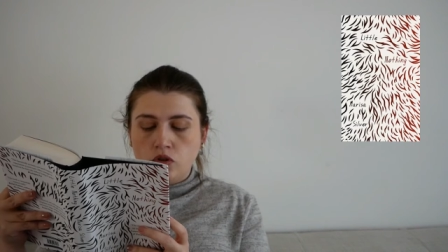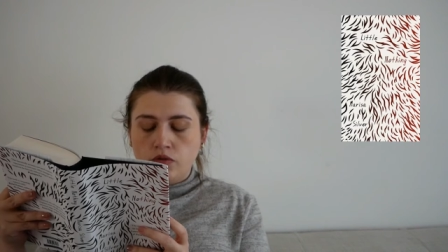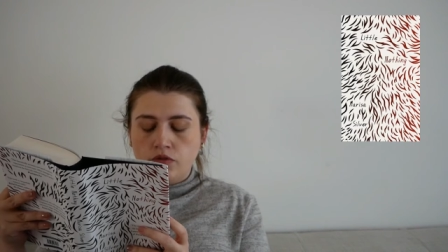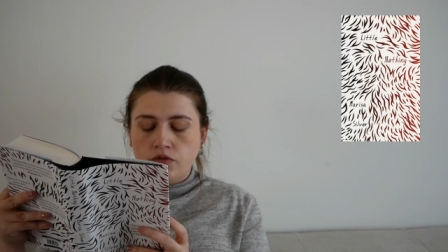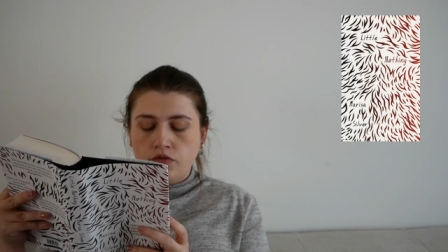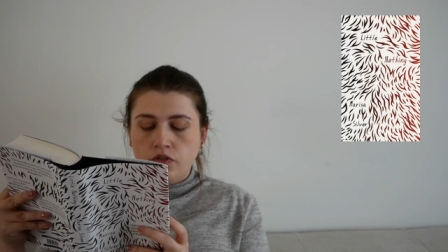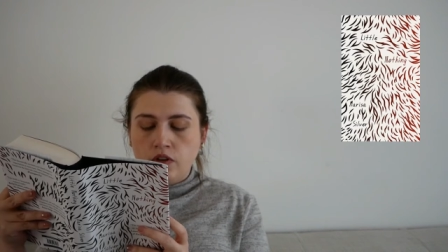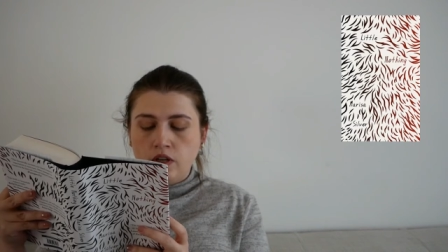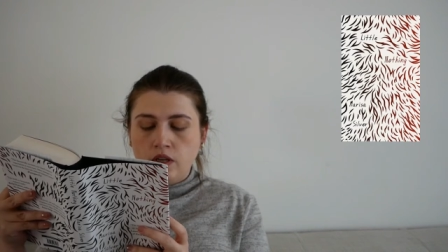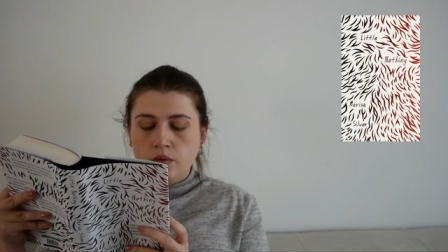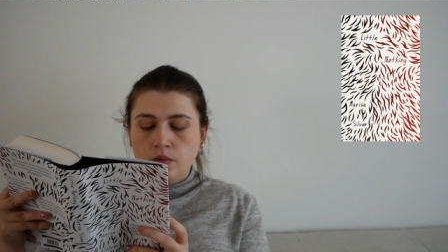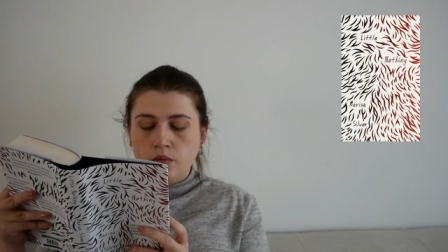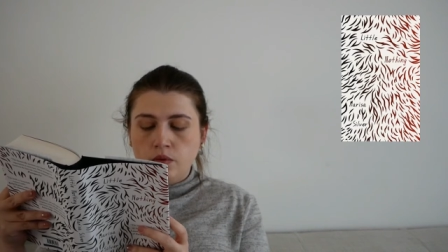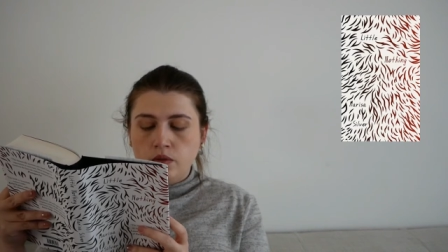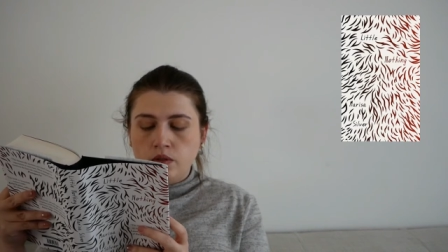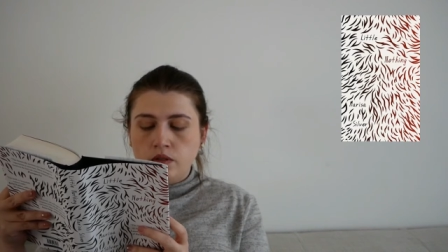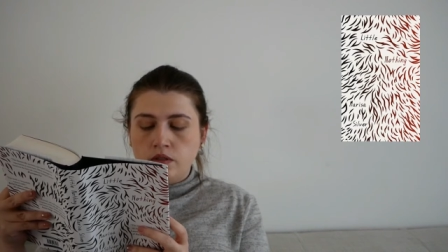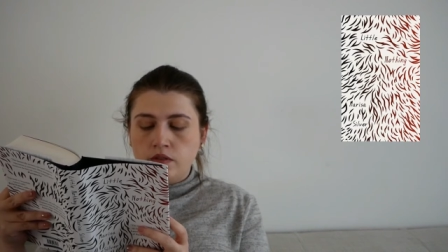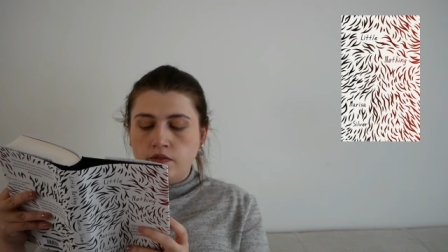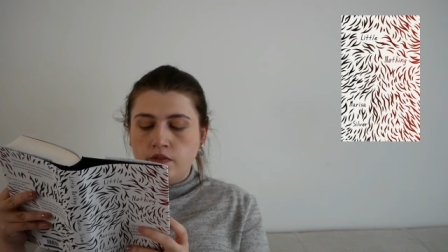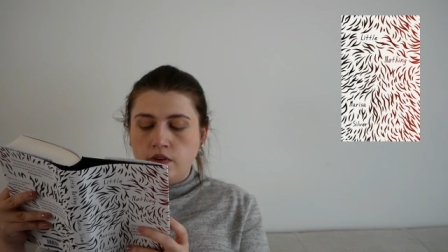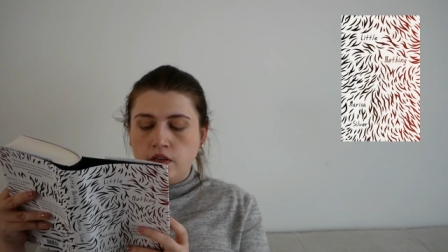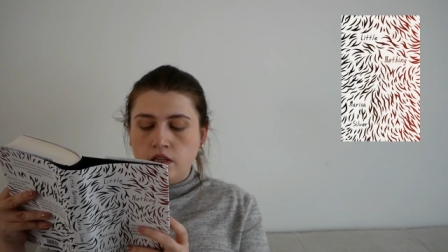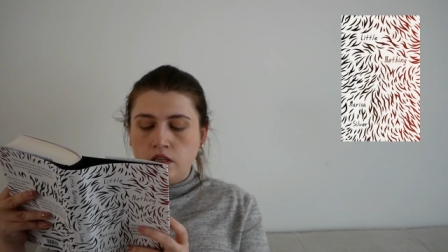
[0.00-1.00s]
of
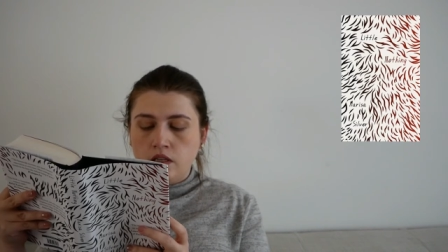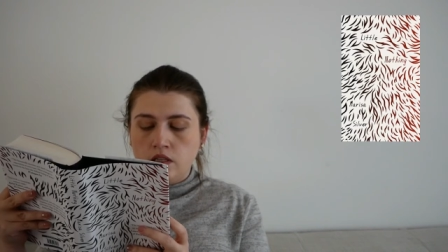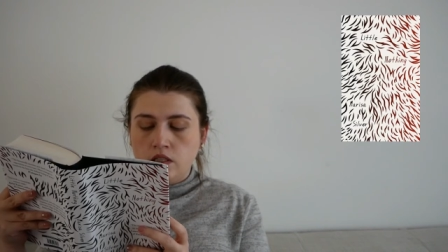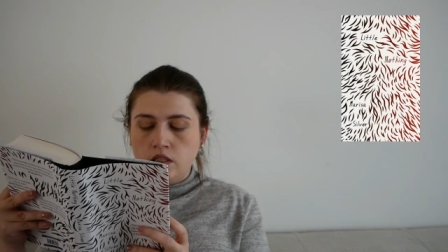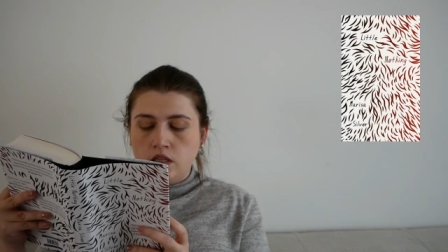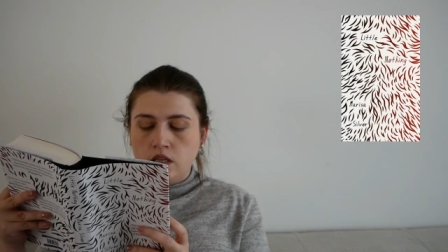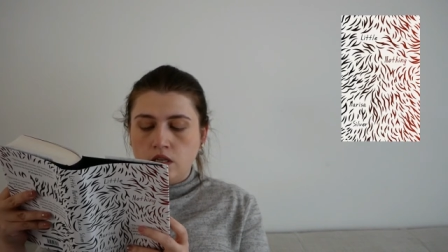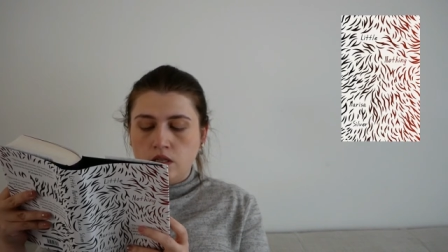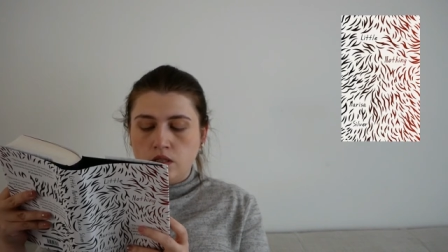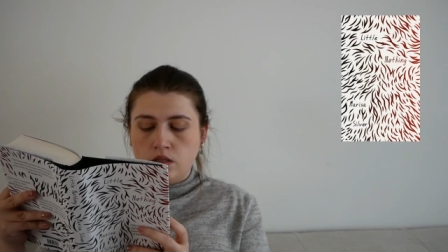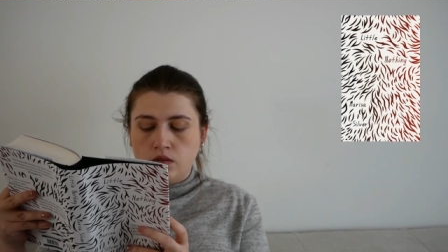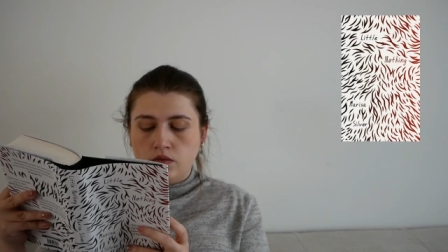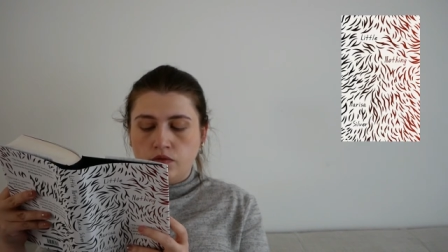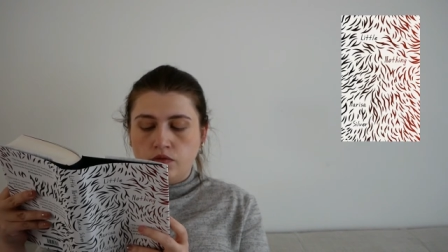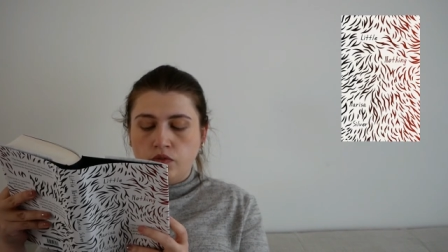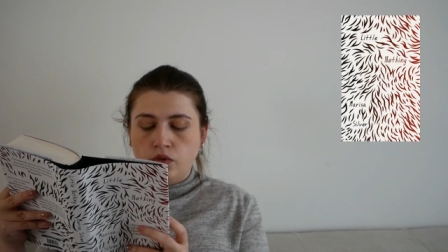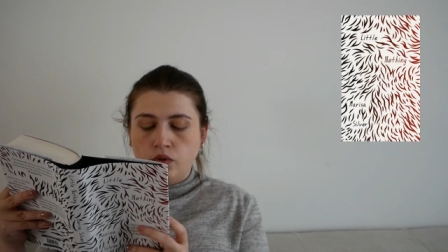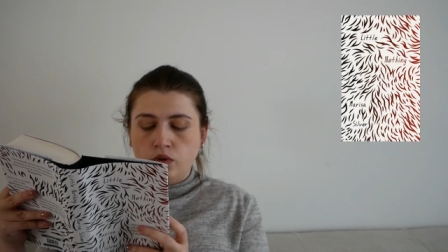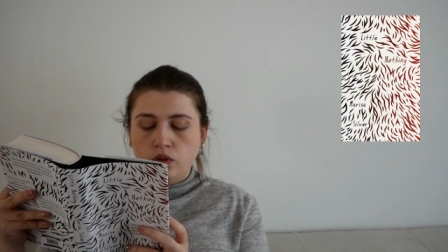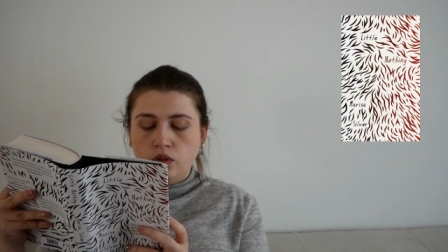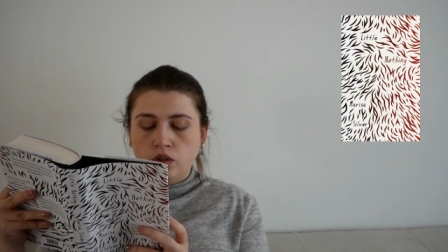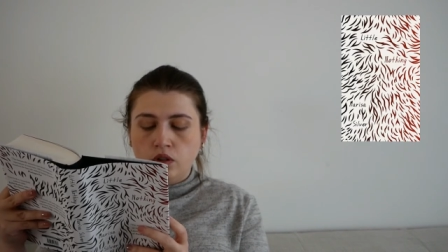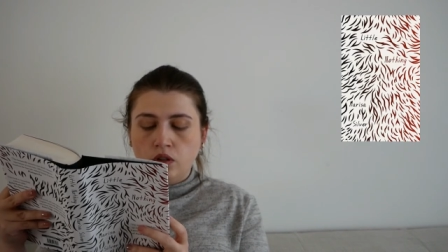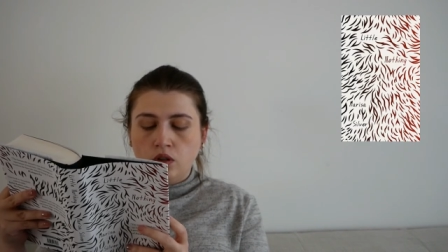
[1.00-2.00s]
fables, fairy tales, and
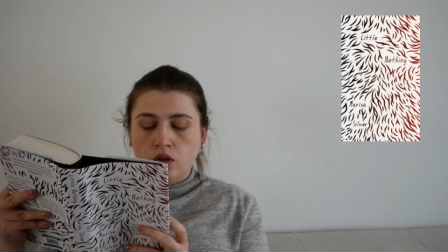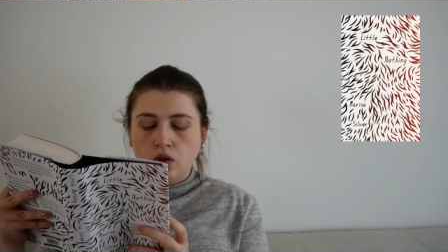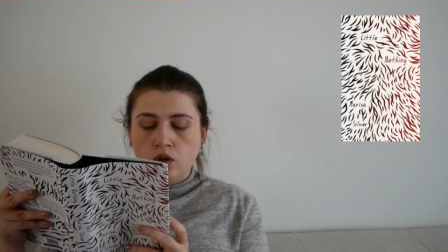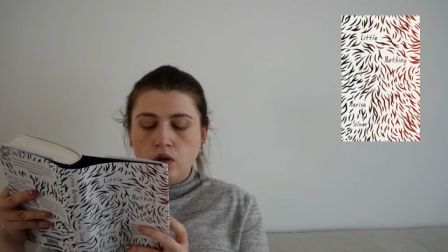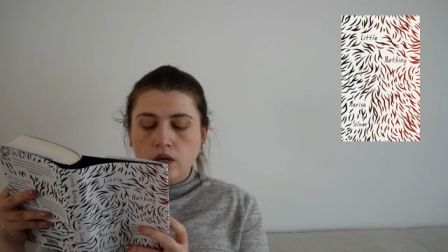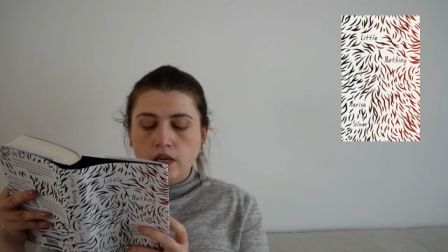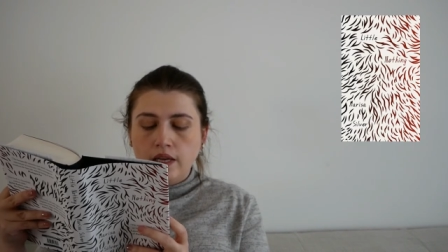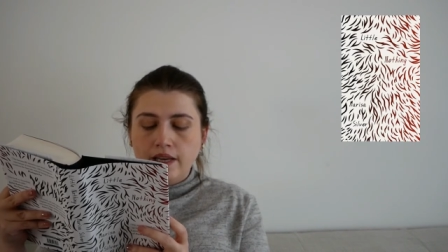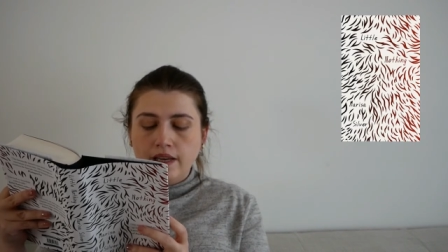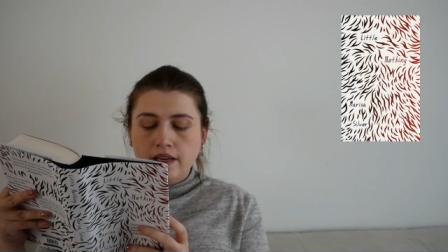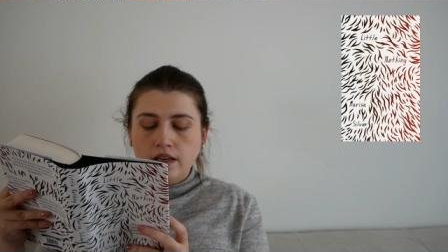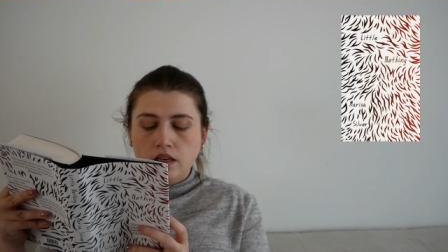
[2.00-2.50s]
folklore,